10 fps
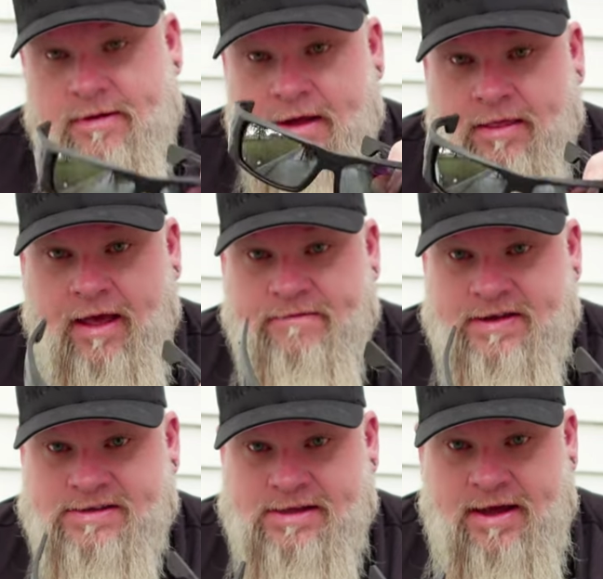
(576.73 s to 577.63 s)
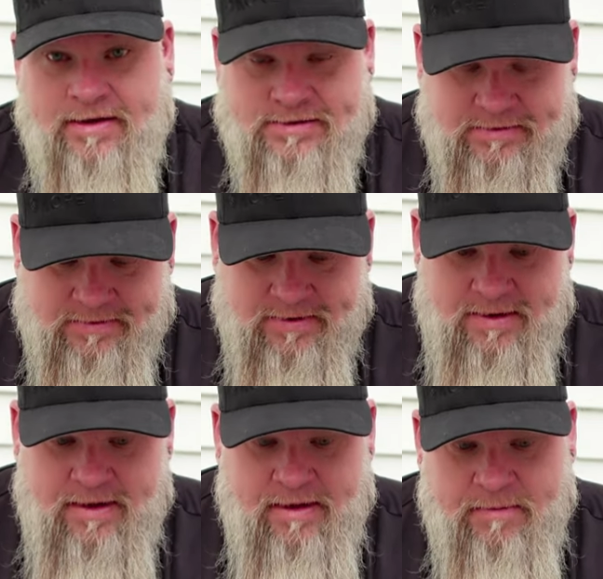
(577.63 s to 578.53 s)
I love these things.
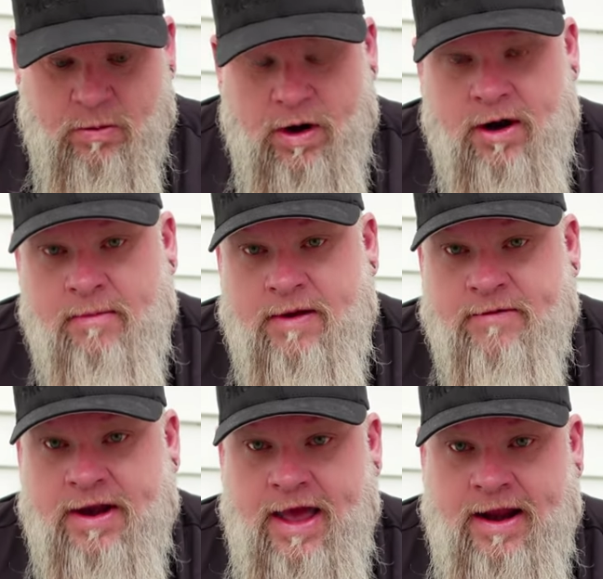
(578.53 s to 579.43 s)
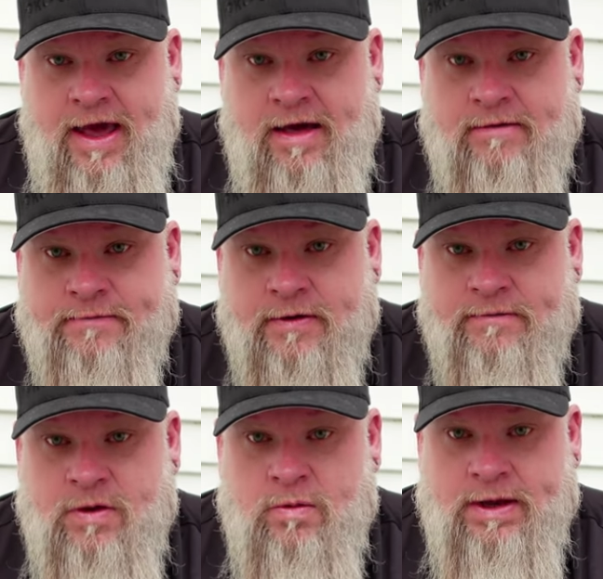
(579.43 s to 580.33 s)
Been wearing them every day now for a
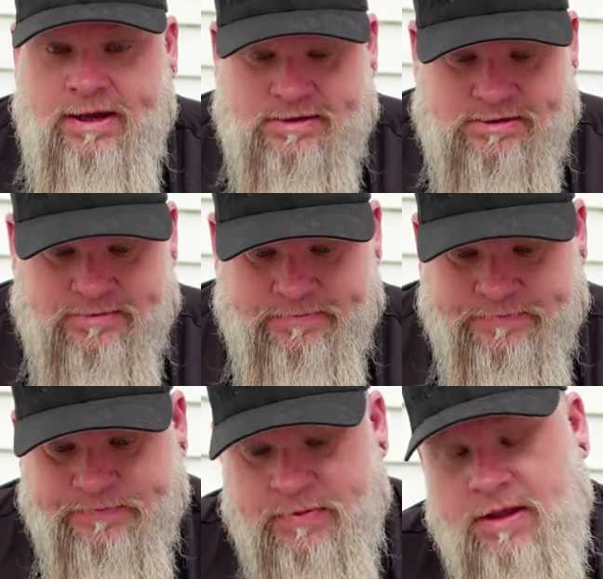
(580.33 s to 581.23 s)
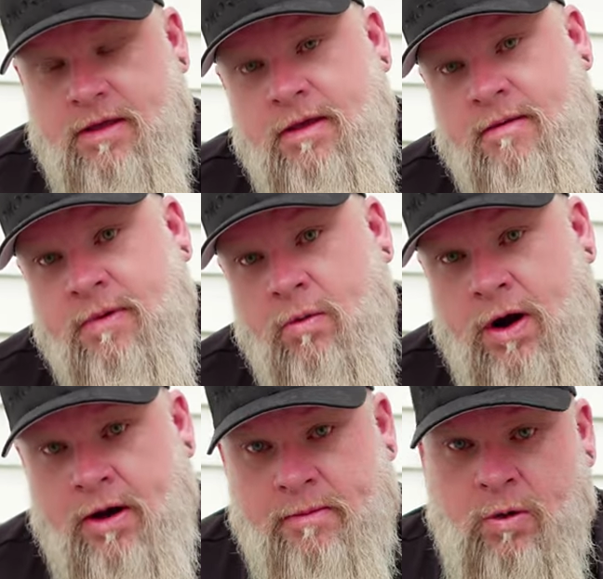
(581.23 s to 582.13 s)
few weeks. Been
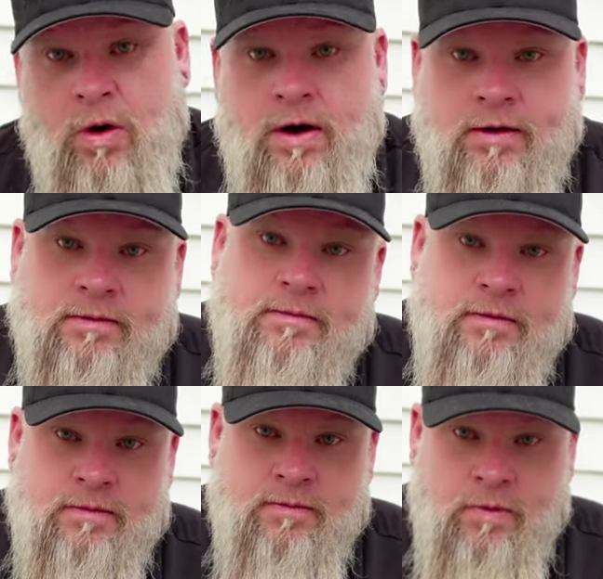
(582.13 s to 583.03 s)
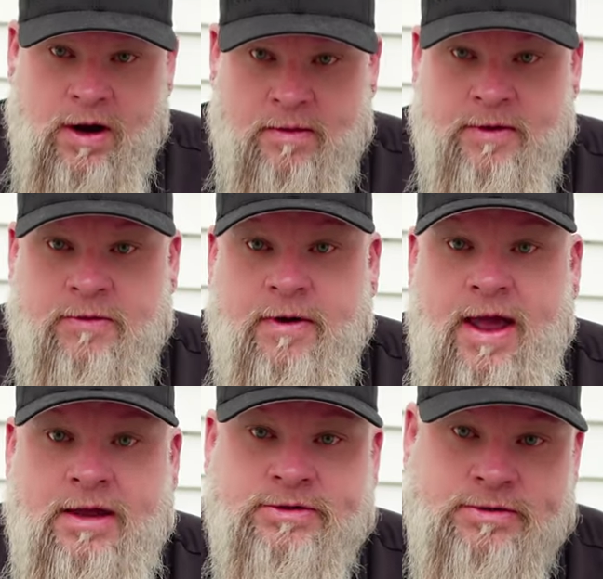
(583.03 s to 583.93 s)
wearing them to work wearing them to the
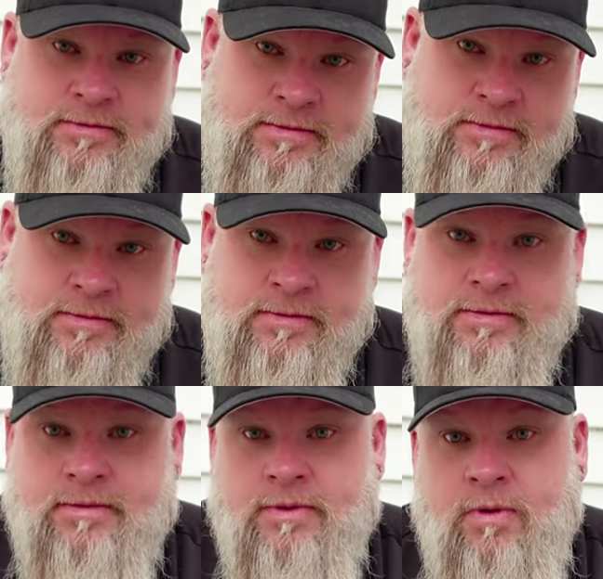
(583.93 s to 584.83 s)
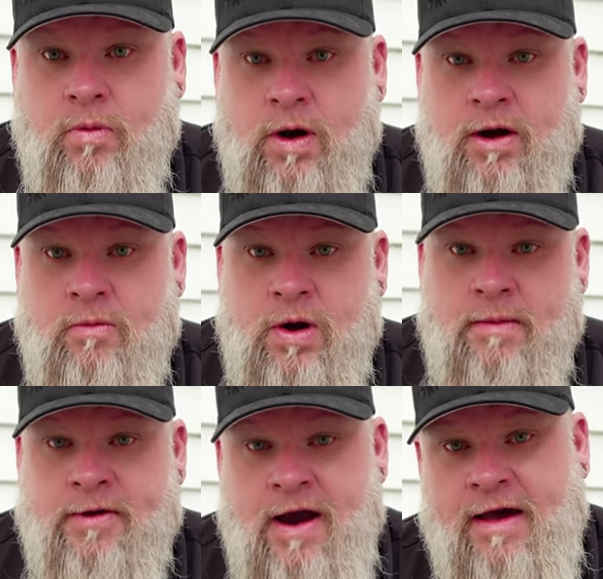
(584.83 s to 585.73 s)
range, wearing them when
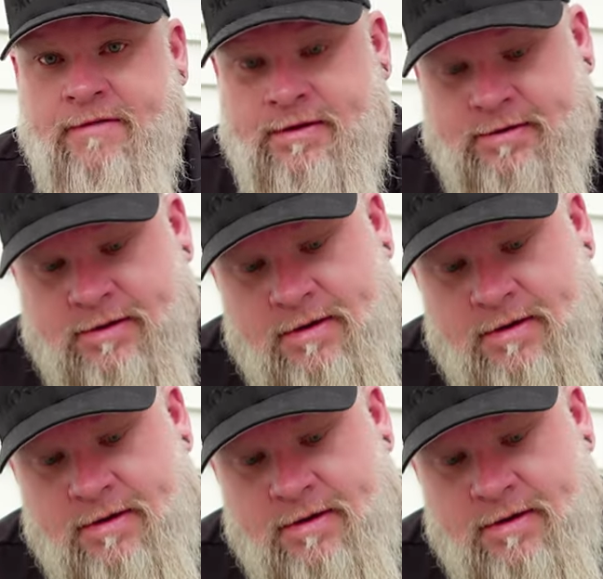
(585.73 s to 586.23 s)
I'm driving.